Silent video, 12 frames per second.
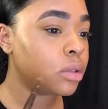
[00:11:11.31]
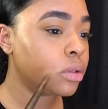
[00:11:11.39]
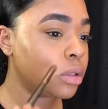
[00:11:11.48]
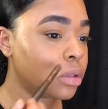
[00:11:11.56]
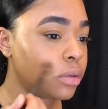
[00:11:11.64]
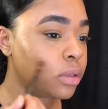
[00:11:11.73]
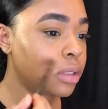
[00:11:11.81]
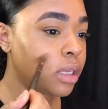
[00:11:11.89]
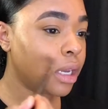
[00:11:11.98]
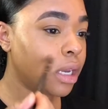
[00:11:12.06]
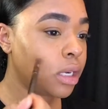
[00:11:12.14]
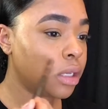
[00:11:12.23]
So just go
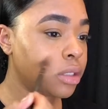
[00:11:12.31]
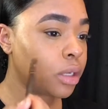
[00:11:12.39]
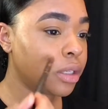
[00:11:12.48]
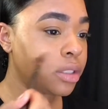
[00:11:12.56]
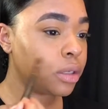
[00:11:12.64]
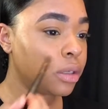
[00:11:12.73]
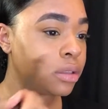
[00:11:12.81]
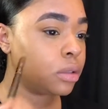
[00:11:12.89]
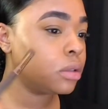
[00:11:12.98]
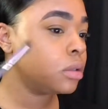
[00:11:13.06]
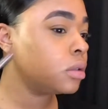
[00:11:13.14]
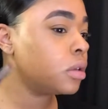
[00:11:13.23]
into any dark
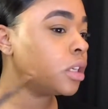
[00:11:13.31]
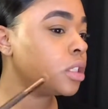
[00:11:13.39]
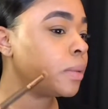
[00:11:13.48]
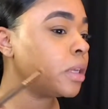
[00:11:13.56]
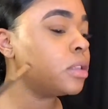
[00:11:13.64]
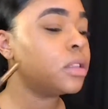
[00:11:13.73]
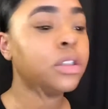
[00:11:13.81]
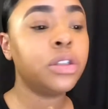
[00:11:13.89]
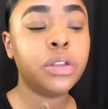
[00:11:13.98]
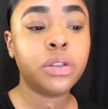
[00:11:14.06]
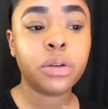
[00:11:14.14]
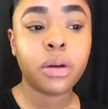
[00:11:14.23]
spots
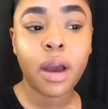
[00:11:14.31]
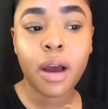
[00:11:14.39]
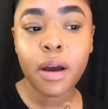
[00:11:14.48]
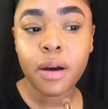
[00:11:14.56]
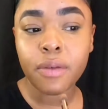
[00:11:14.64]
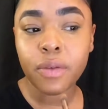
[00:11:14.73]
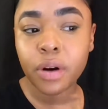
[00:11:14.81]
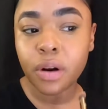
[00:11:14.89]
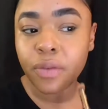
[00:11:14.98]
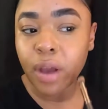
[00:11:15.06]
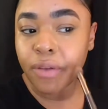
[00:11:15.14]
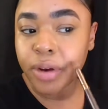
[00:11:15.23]
that you do have,
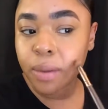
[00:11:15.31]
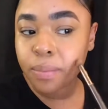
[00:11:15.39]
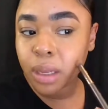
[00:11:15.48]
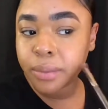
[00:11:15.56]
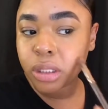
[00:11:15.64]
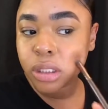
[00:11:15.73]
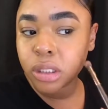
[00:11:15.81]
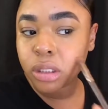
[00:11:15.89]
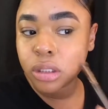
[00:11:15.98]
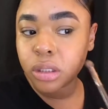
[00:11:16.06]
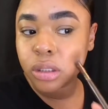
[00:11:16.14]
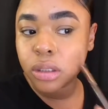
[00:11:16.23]
or if you have any
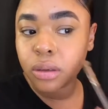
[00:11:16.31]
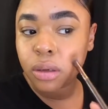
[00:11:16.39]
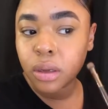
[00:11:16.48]
blemishes.